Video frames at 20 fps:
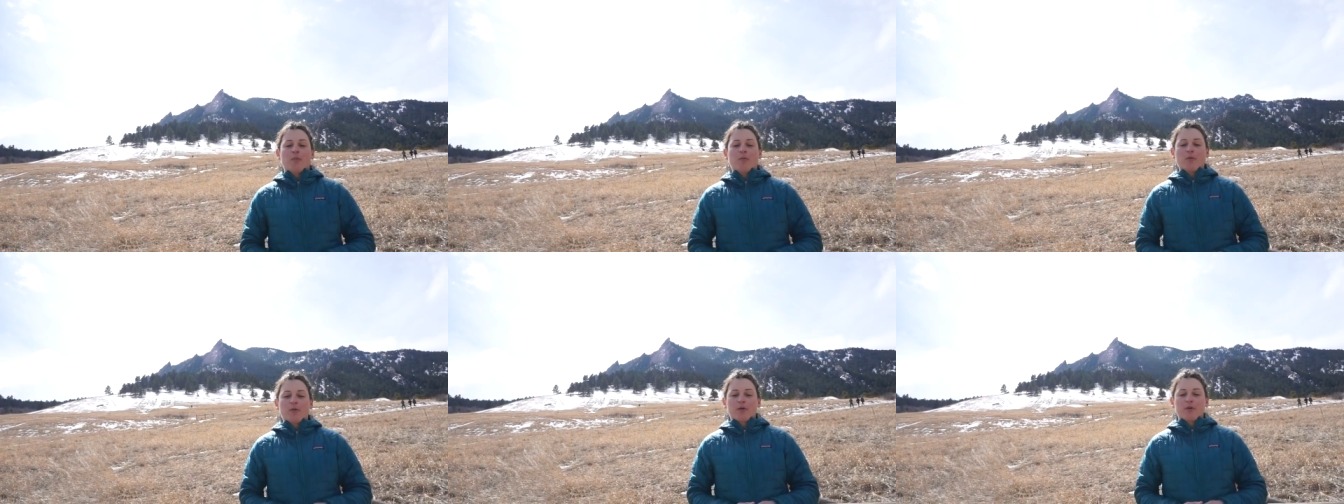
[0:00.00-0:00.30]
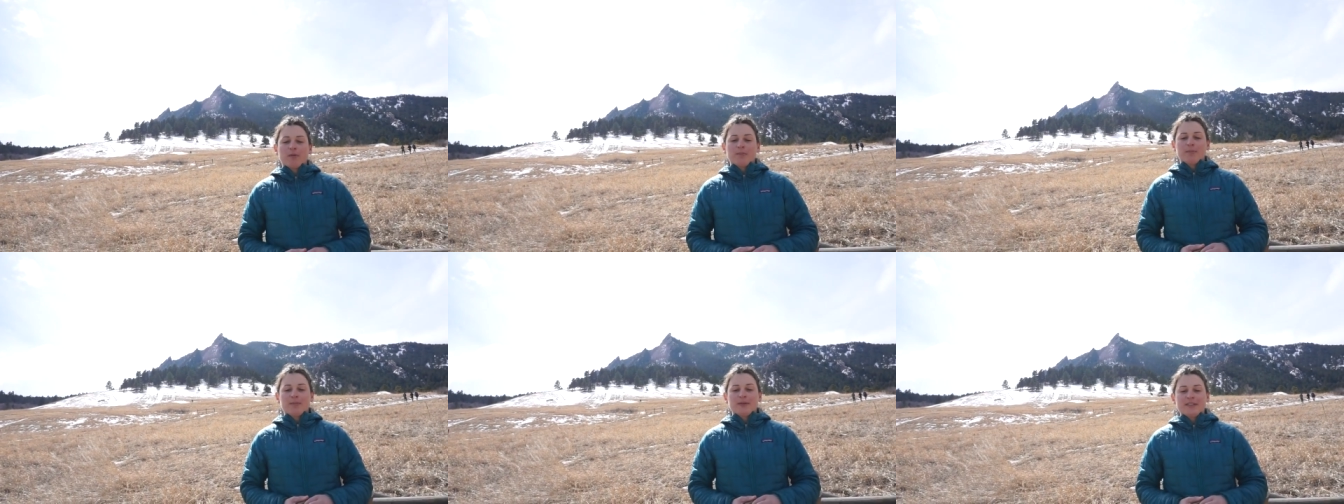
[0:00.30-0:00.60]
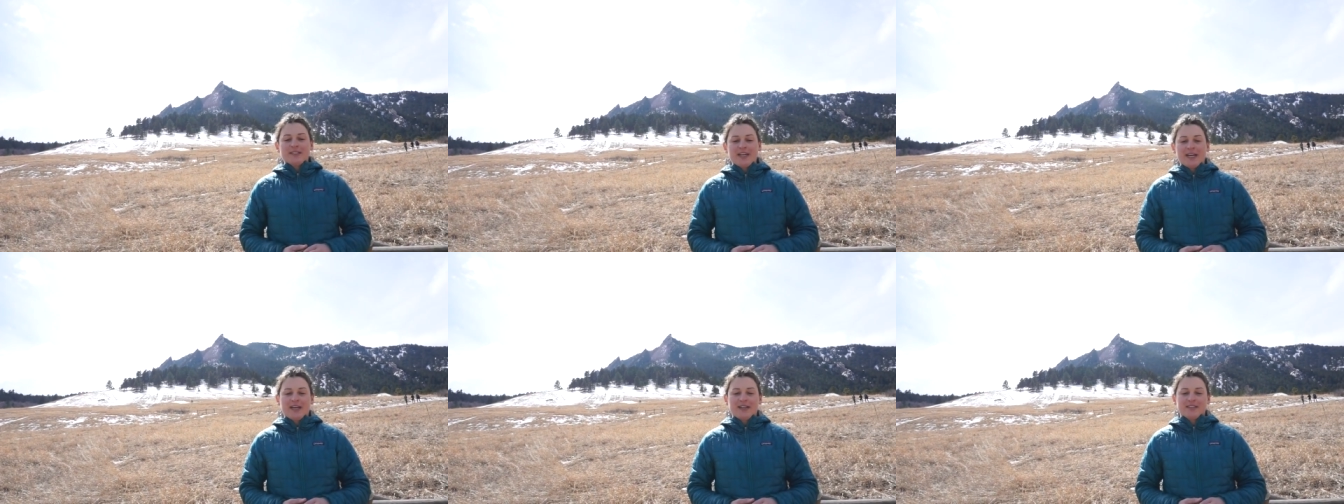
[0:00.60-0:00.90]
warm
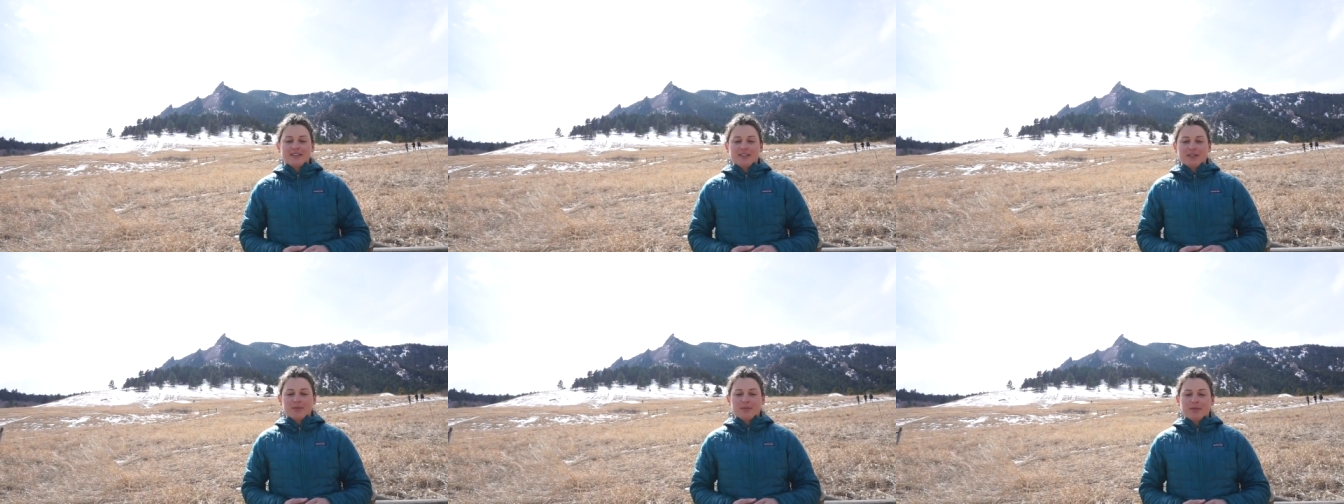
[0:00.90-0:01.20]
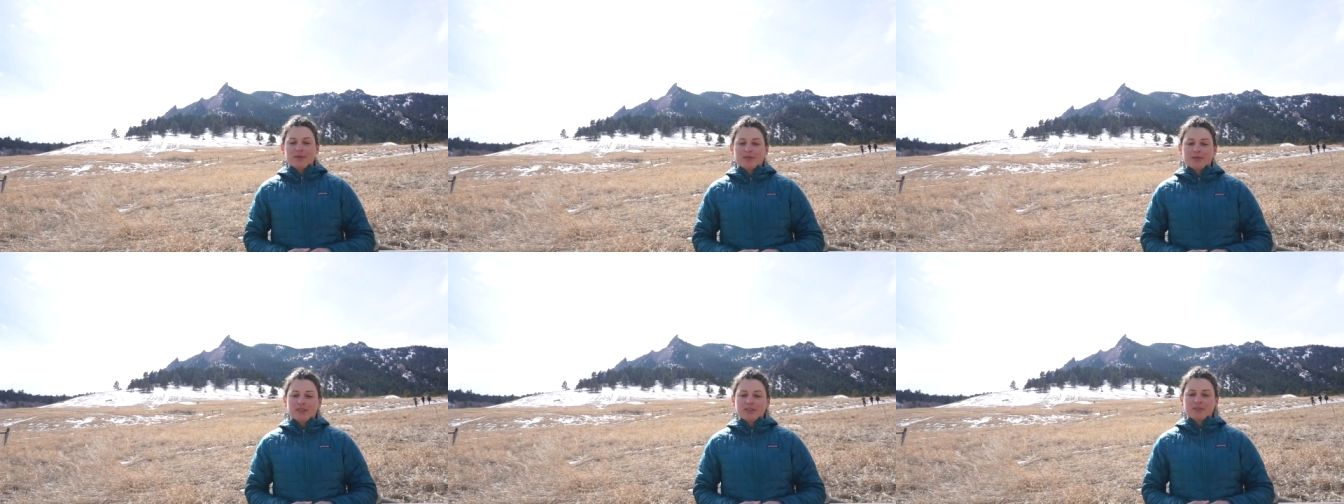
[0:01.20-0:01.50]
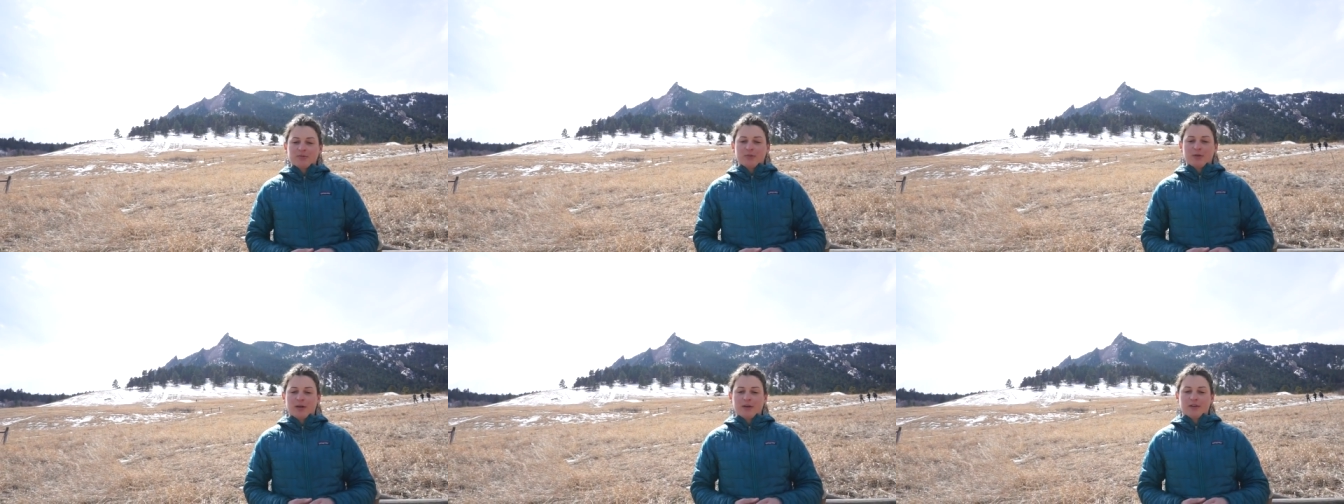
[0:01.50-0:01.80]

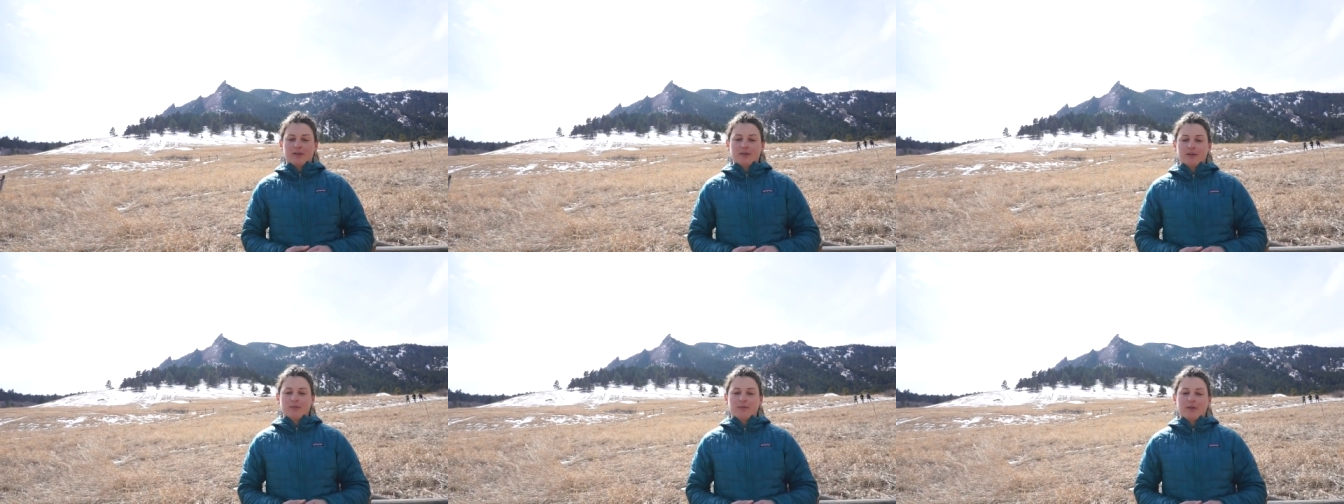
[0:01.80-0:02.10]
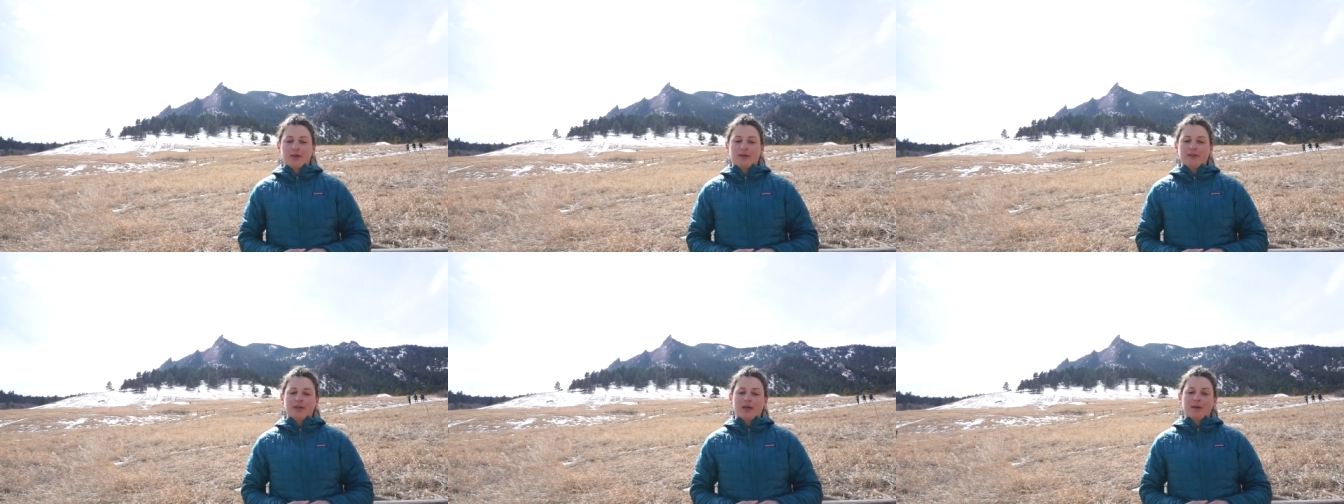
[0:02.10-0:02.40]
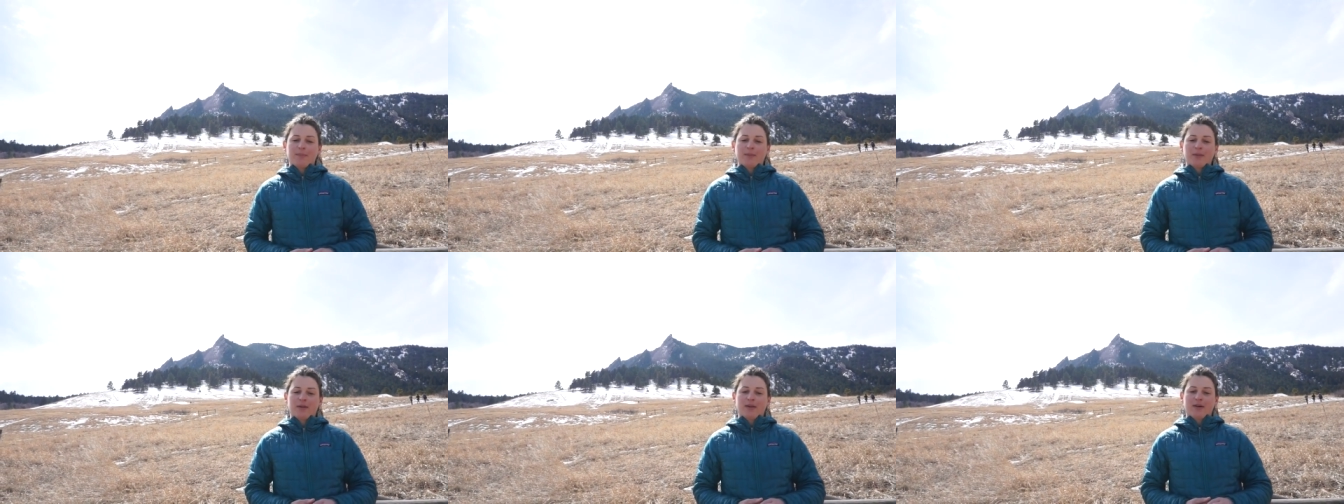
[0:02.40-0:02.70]
potassium-enriched water welled
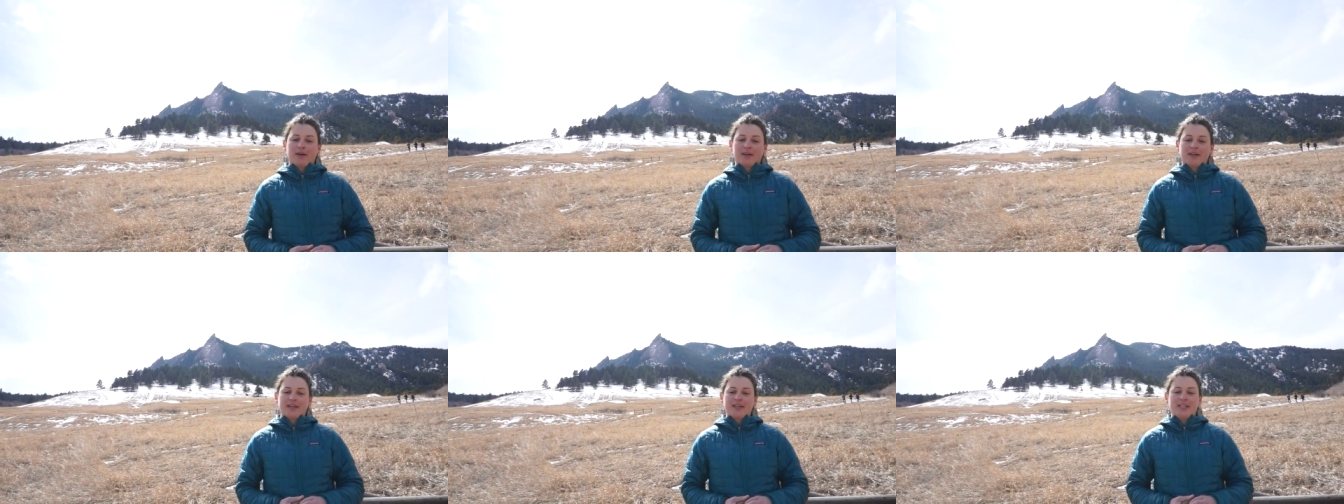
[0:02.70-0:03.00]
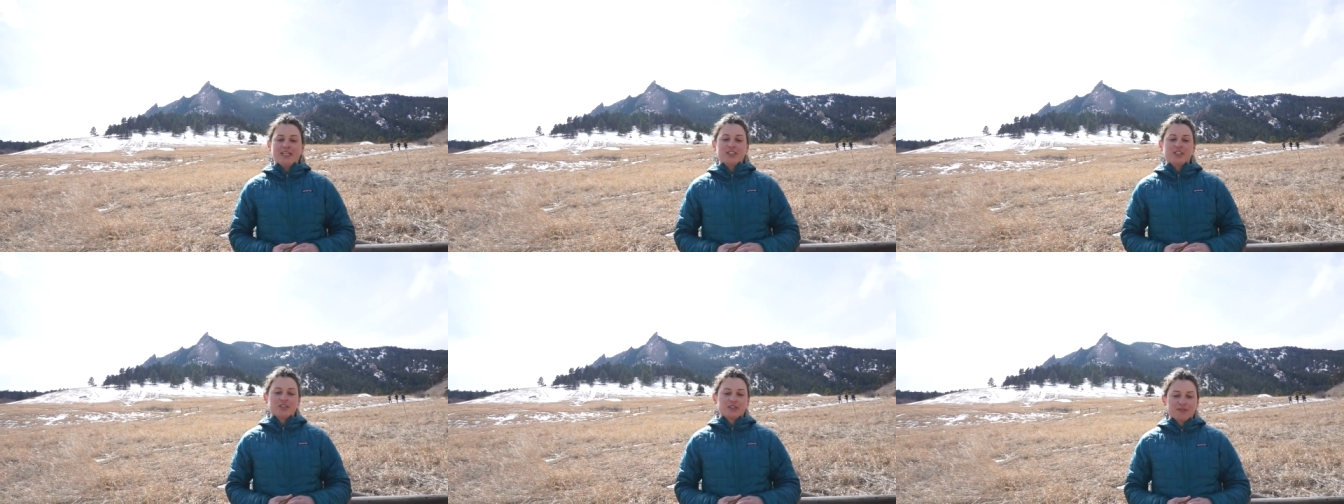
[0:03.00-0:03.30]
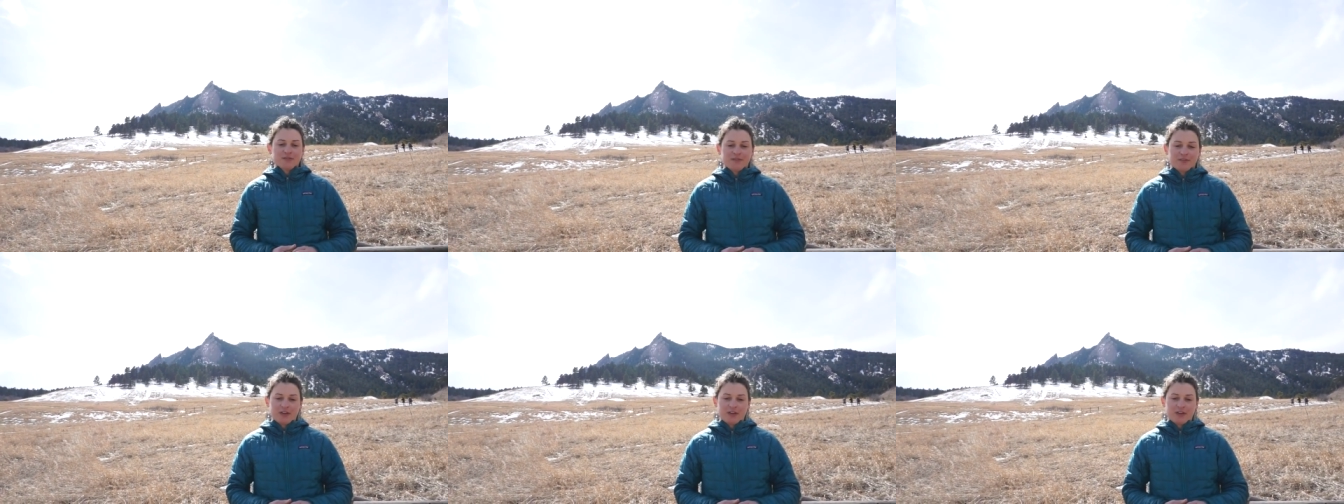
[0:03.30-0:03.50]
up along an ancient